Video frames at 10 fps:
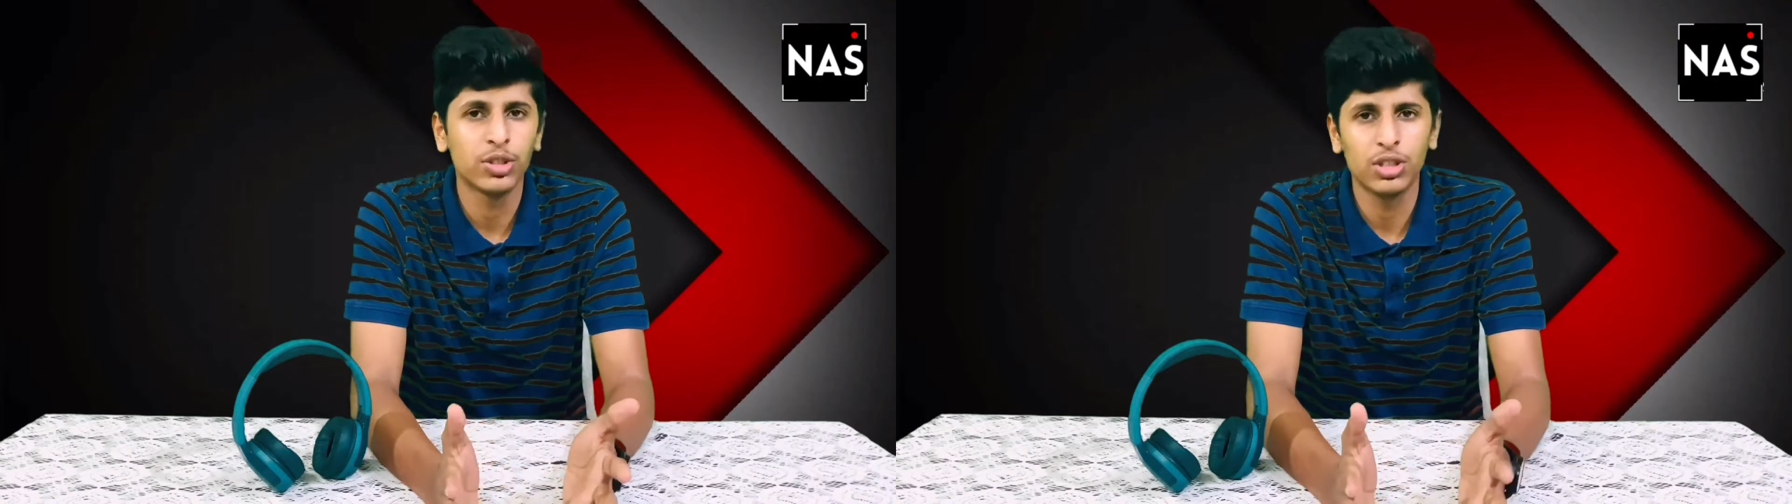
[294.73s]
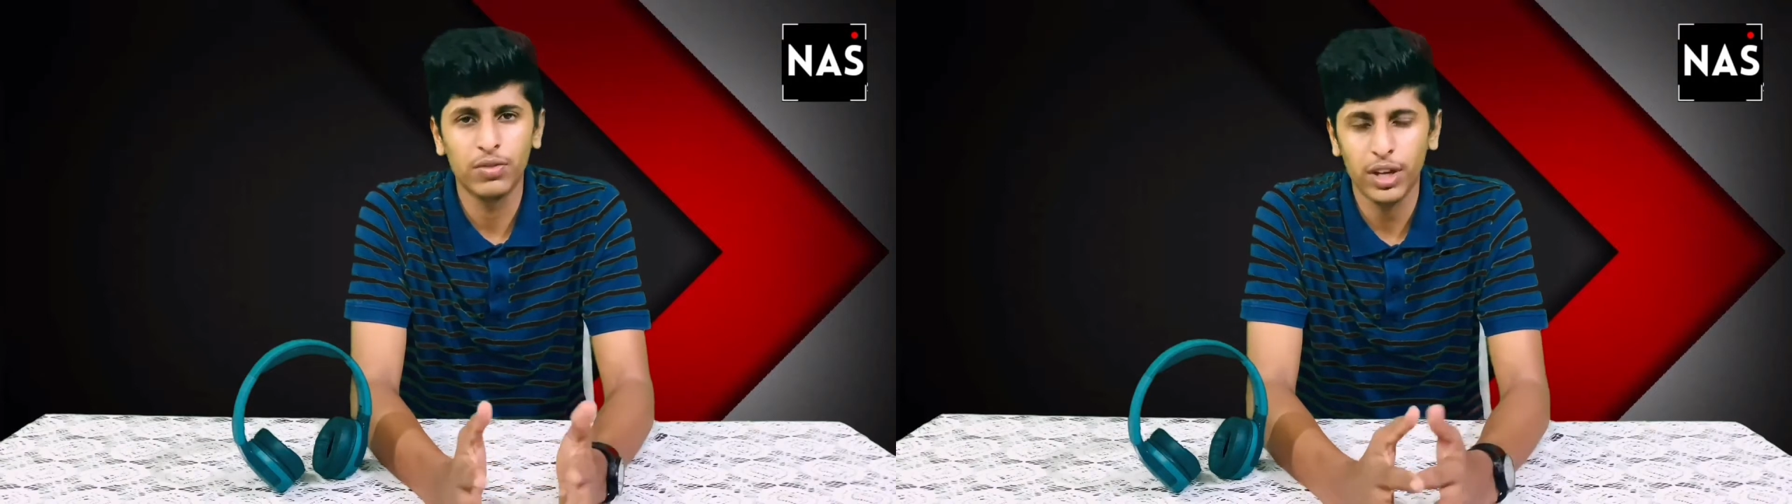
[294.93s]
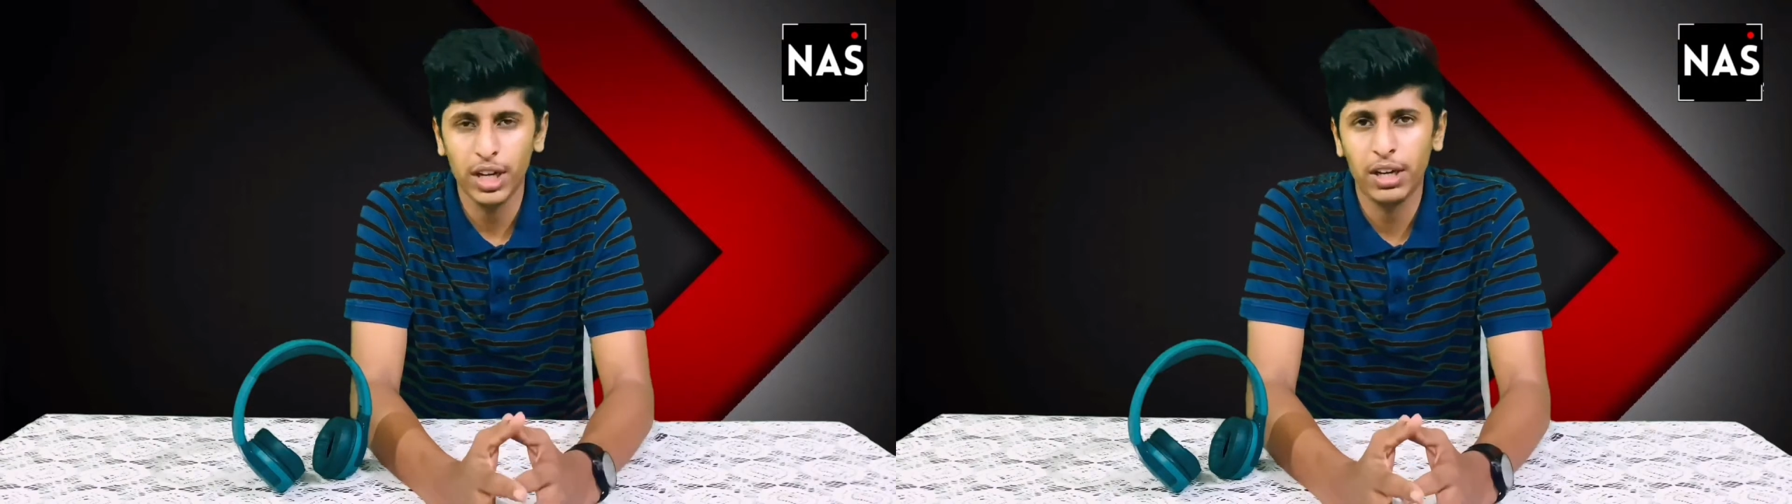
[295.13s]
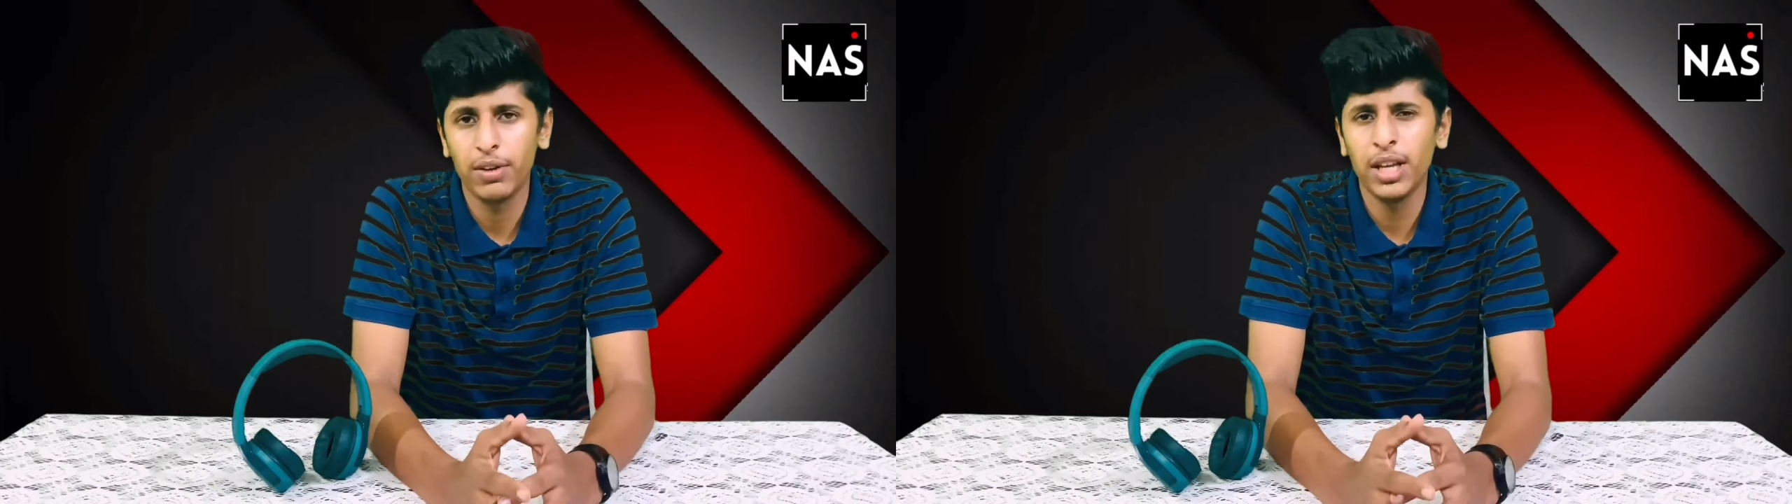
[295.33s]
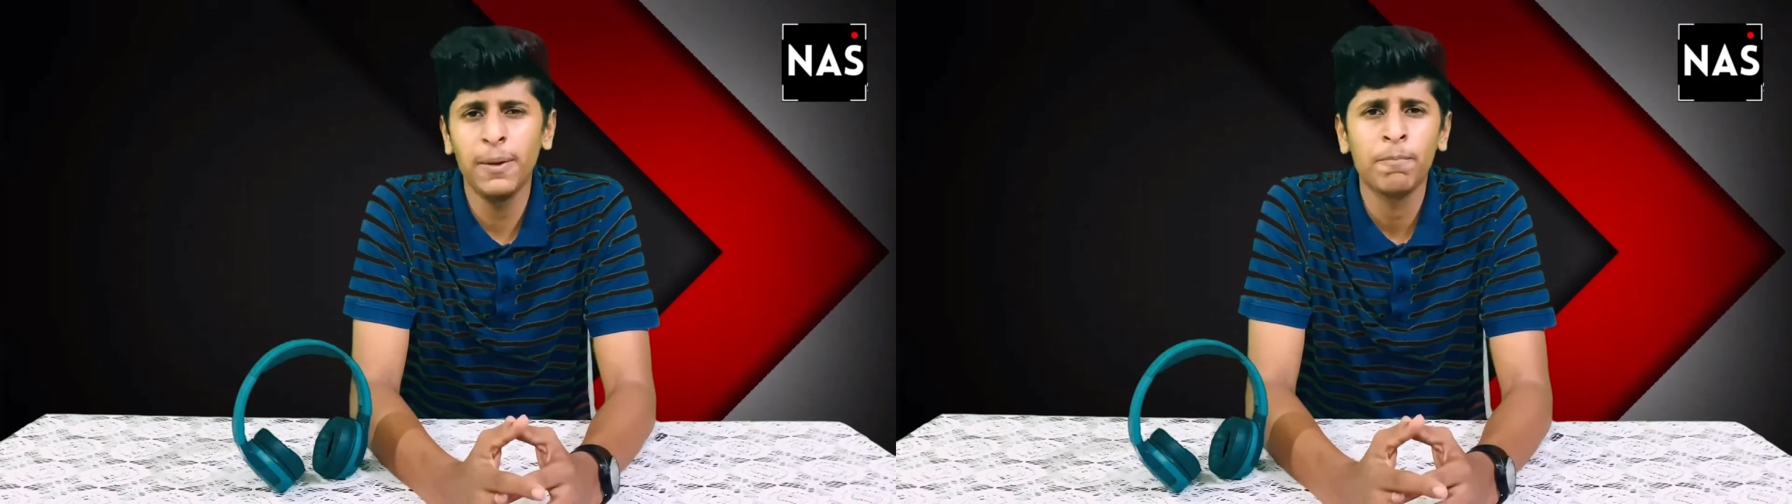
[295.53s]
version of
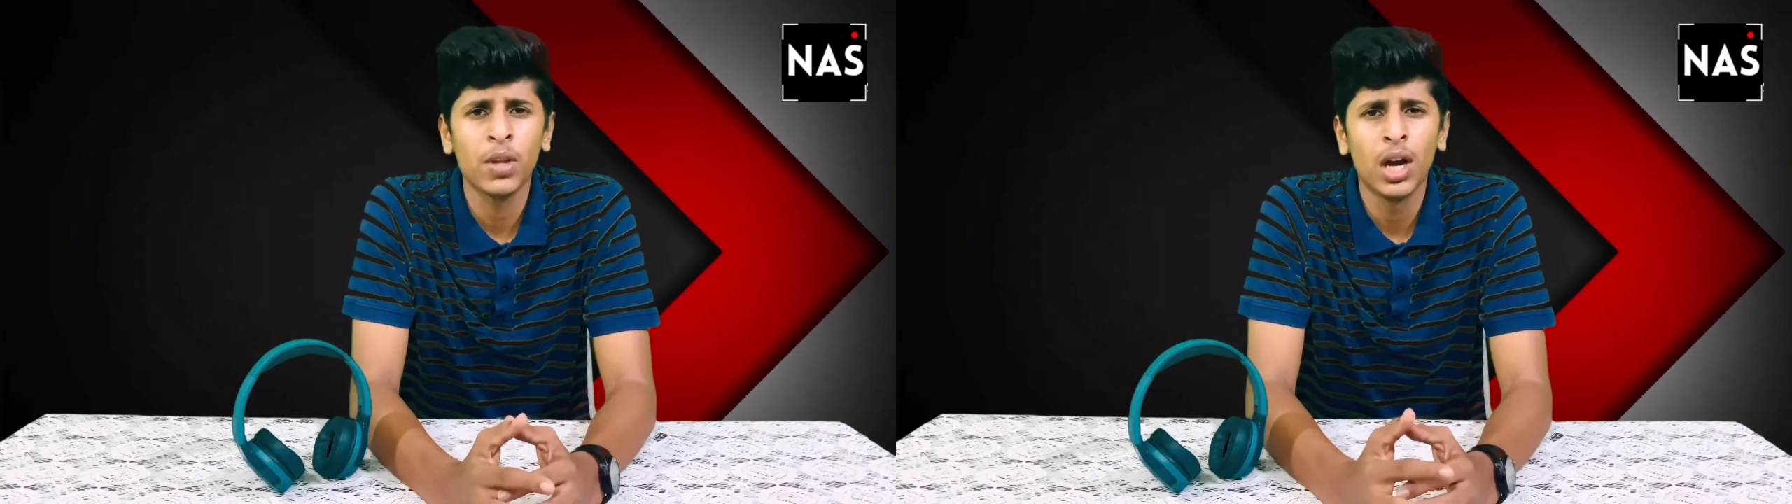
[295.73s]
connectivity,